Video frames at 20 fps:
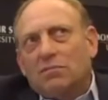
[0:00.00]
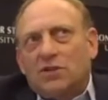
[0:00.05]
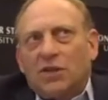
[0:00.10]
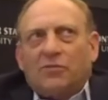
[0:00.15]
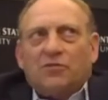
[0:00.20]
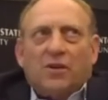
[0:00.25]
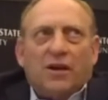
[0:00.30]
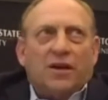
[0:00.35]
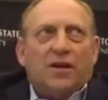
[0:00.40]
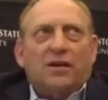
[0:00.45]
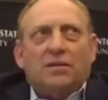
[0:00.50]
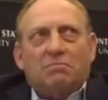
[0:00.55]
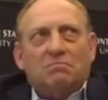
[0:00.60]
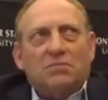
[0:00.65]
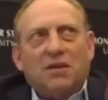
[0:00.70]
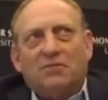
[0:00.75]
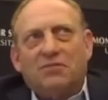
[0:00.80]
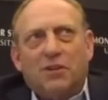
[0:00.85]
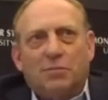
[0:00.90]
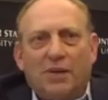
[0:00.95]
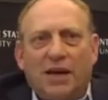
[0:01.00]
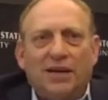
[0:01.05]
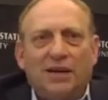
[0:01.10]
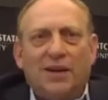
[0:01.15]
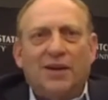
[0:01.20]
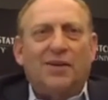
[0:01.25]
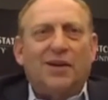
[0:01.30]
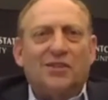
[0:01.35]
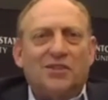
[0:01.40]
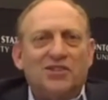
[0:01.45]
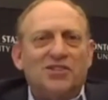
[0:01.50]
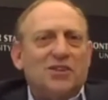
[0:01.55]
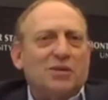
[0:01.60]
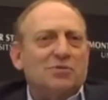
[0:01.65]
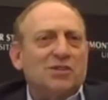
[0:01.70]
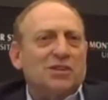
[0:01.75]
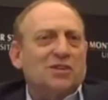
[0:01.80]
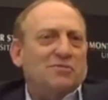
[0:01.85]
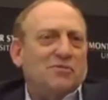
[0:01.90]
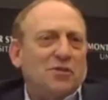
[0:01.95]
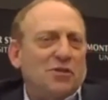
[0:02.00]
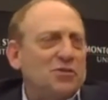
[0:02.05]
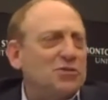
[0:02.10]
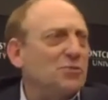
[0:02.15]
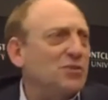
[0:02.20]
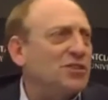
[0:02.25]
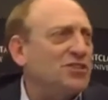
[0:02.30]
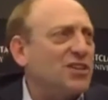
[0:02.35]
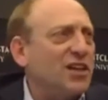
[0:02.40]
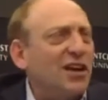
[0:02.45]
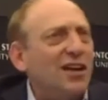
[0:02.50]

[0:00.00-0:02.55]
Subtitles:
Jeff and I can have a debate later on this subject for those who want to stay.